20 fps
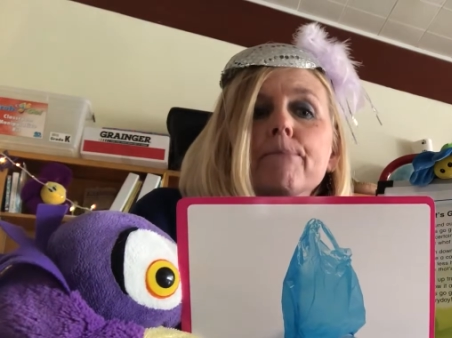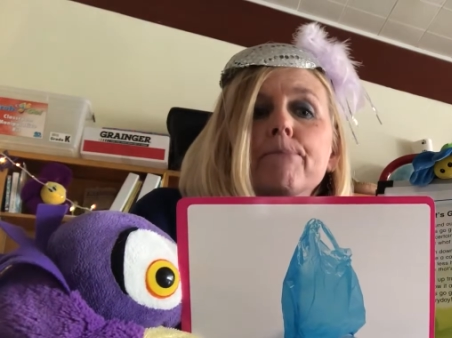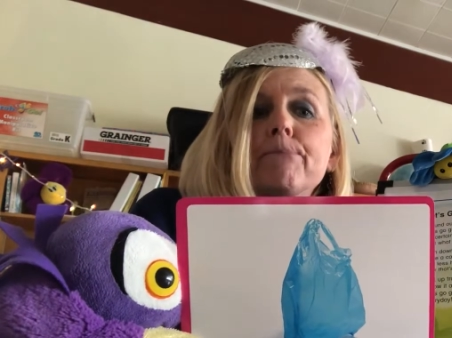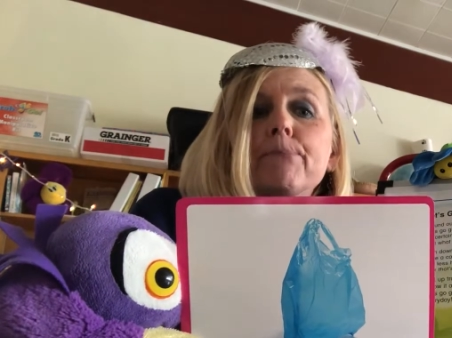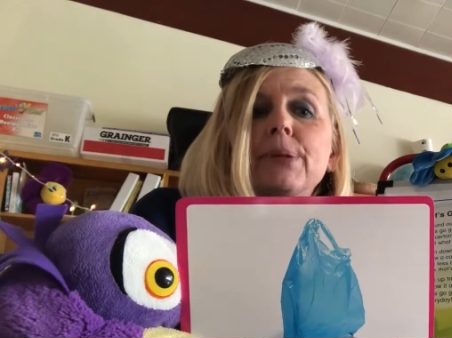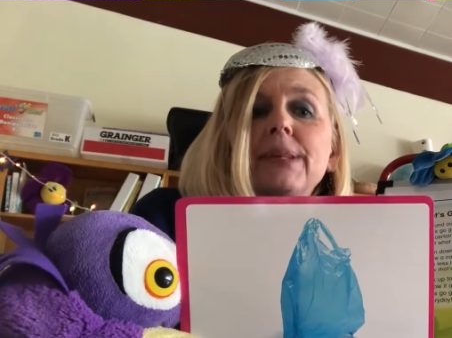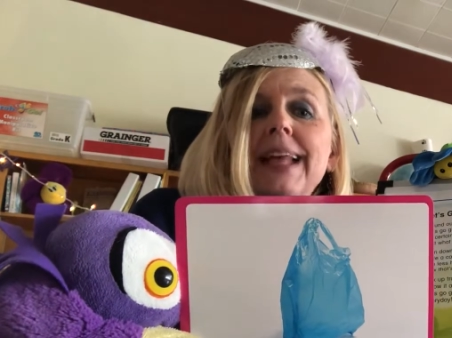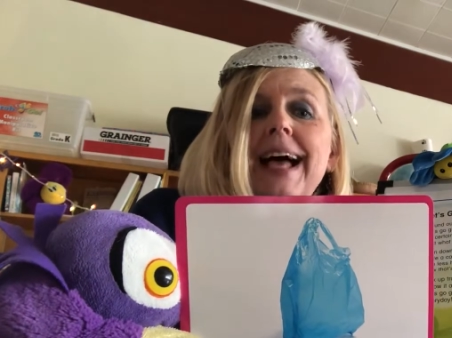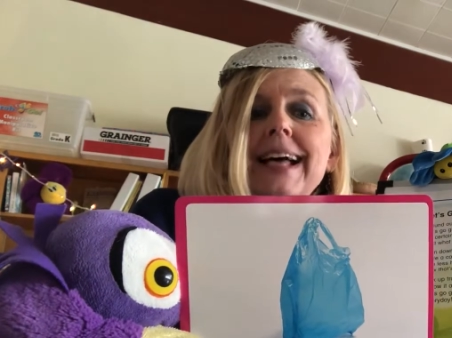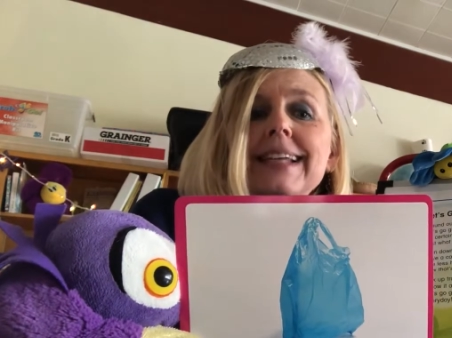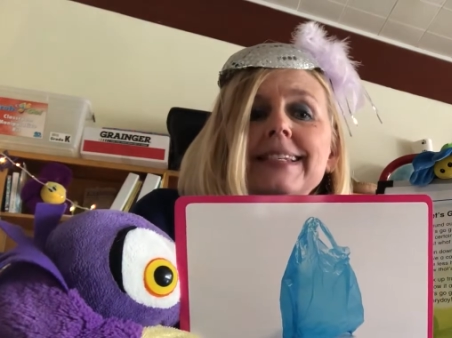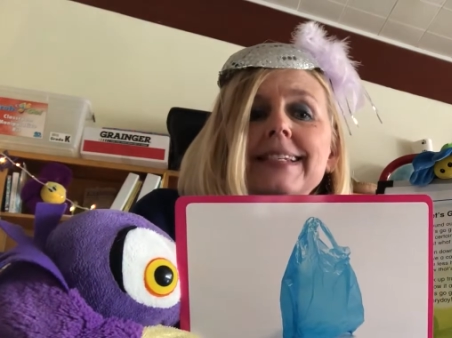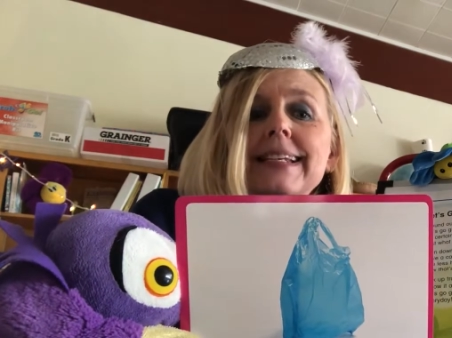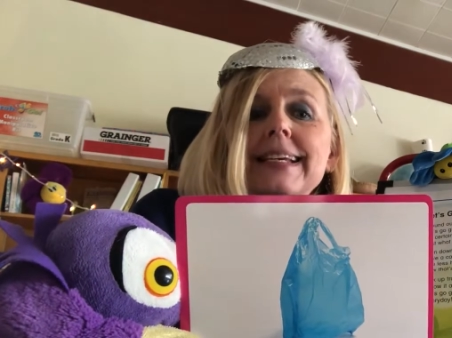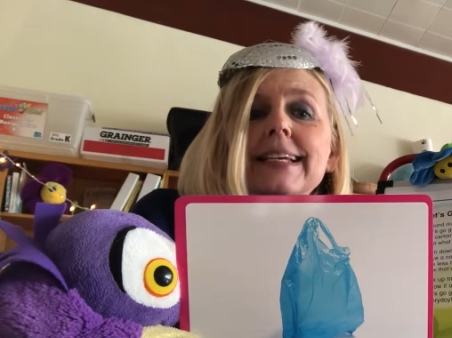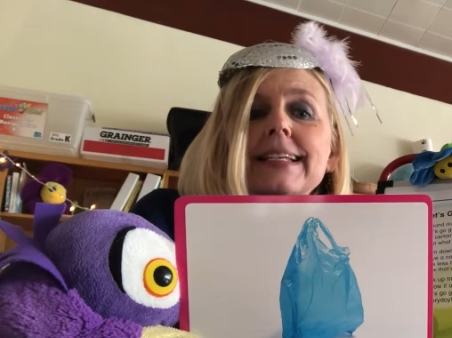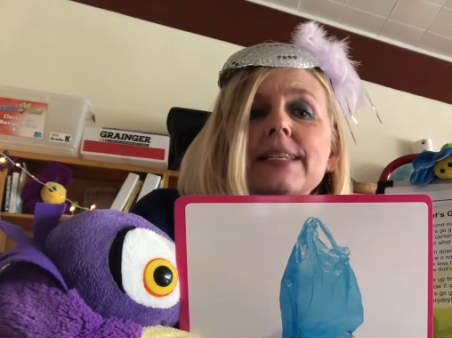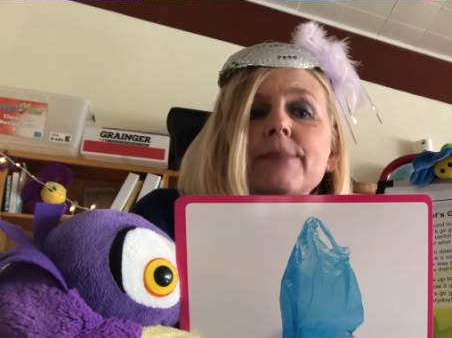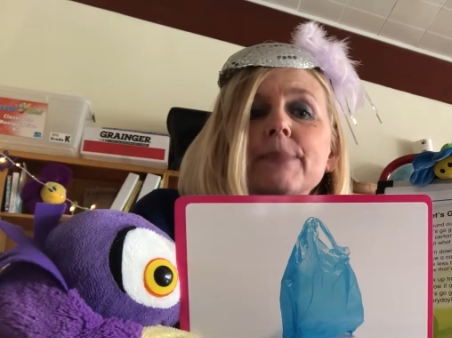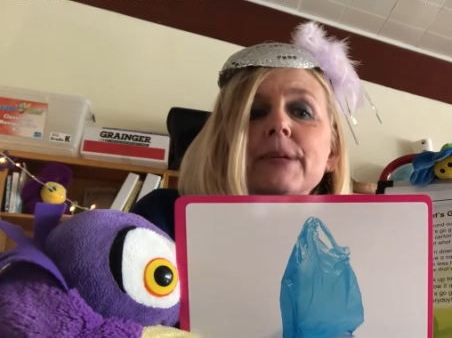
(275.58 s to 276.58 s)

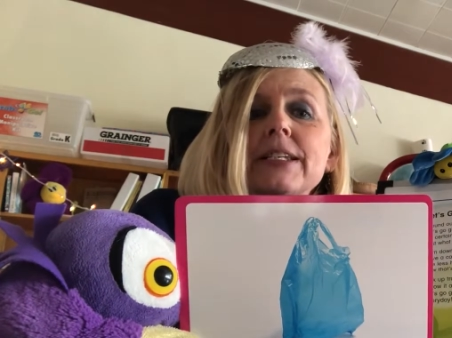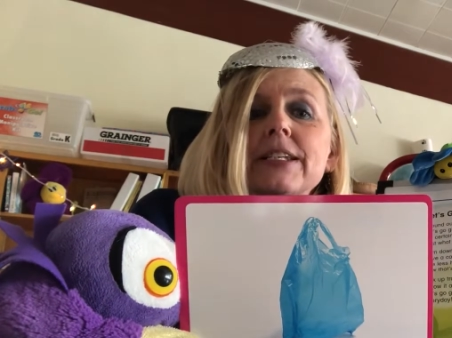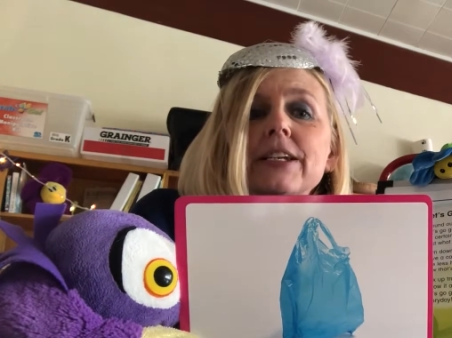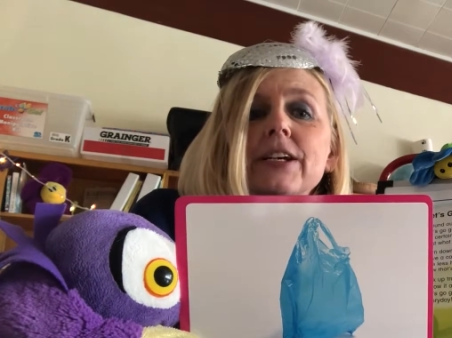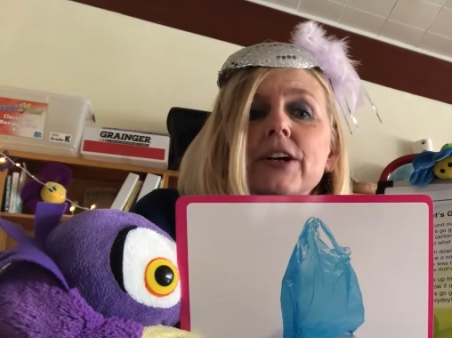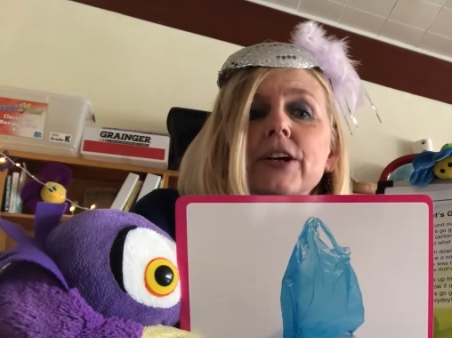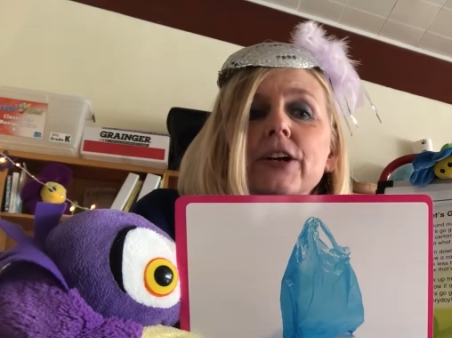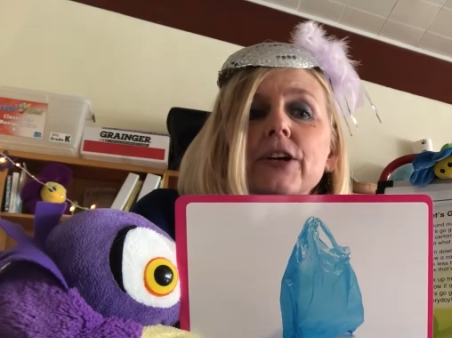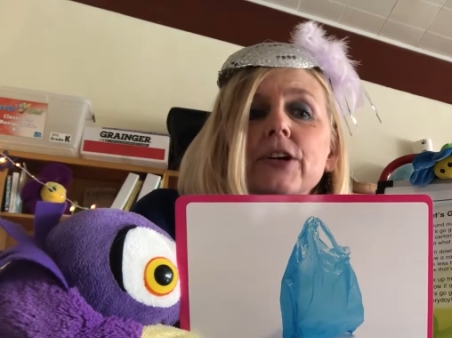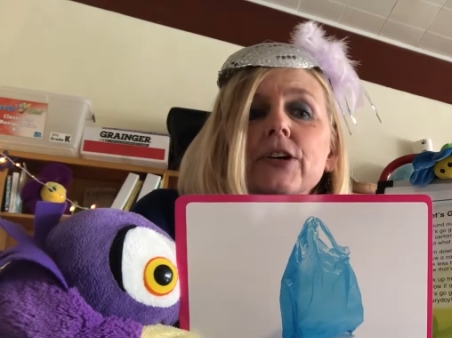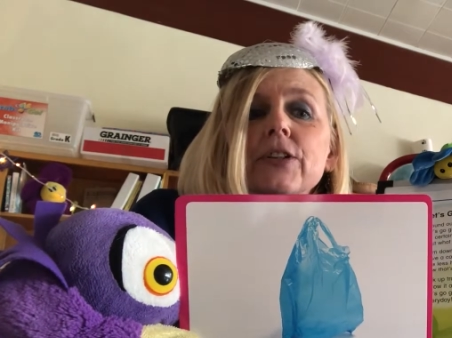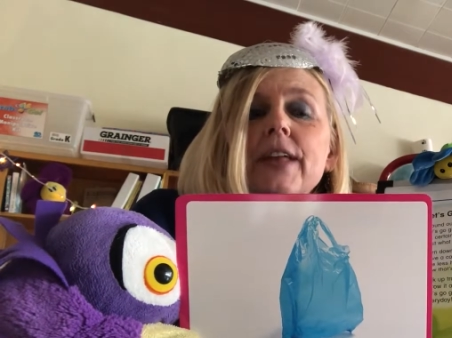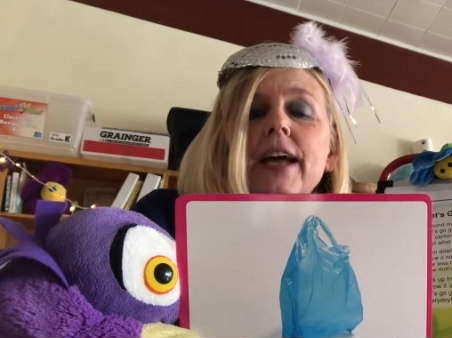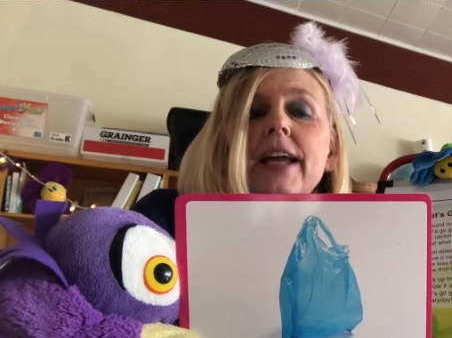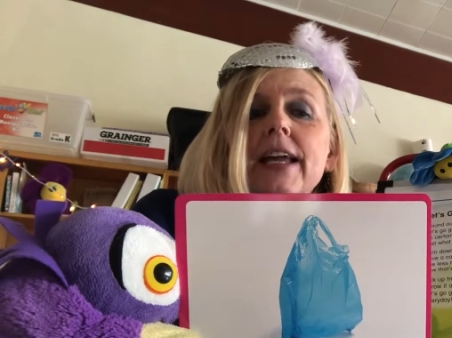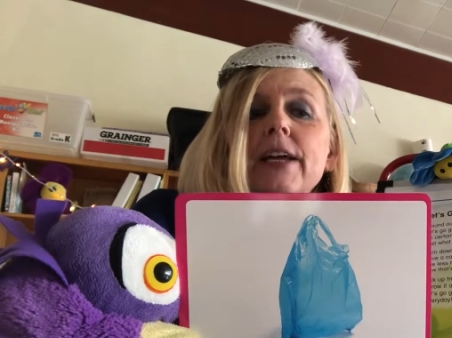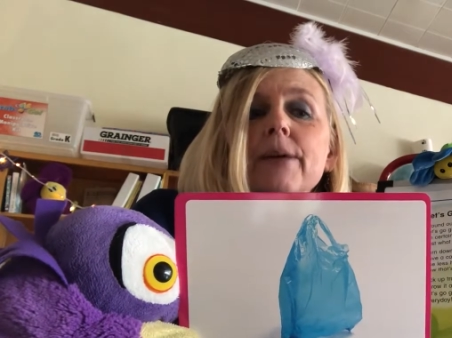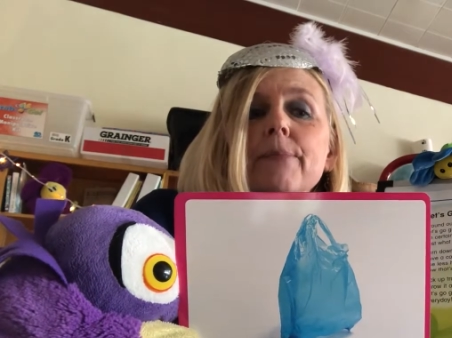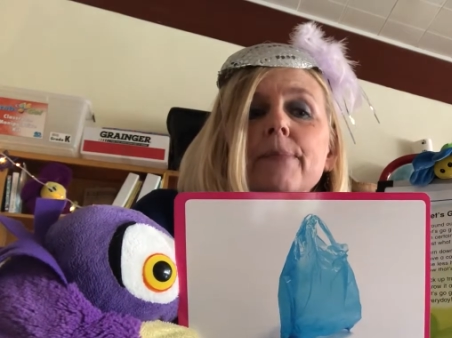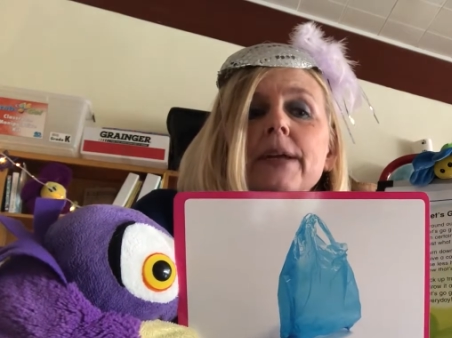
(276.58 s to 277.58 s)
Plastic is a material that
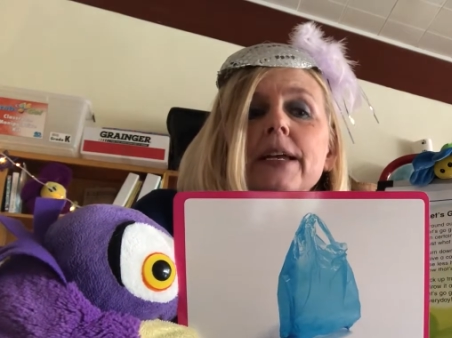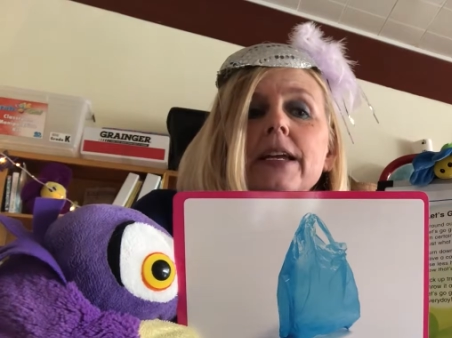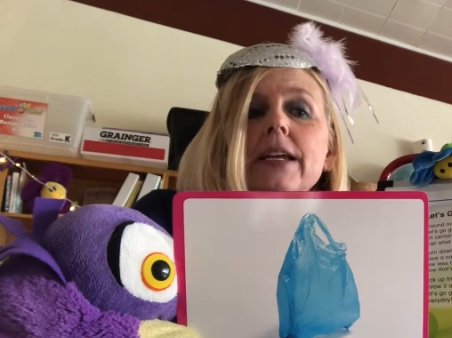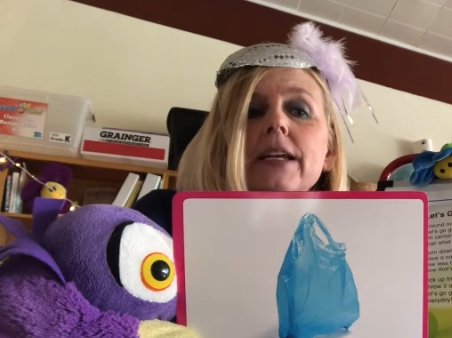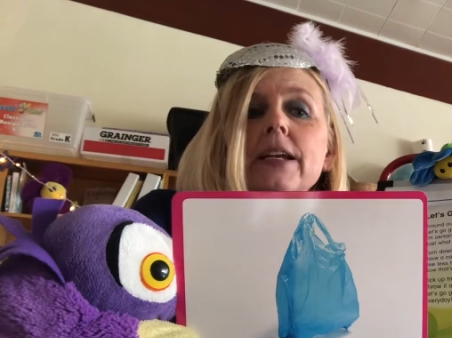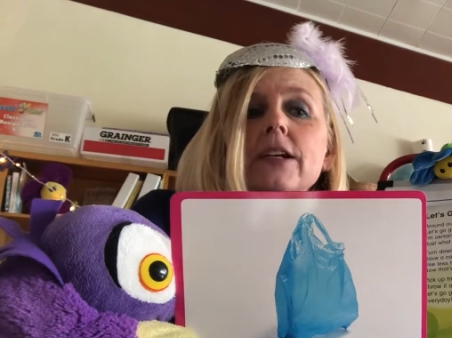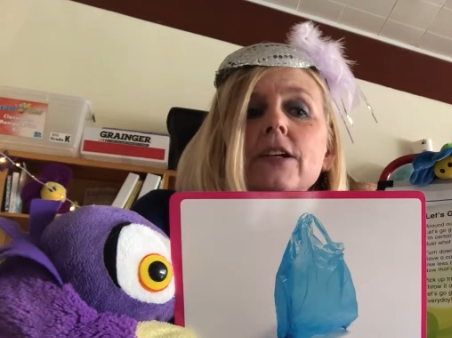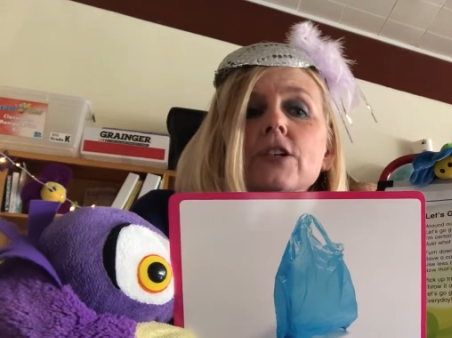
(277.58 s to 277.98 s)
can be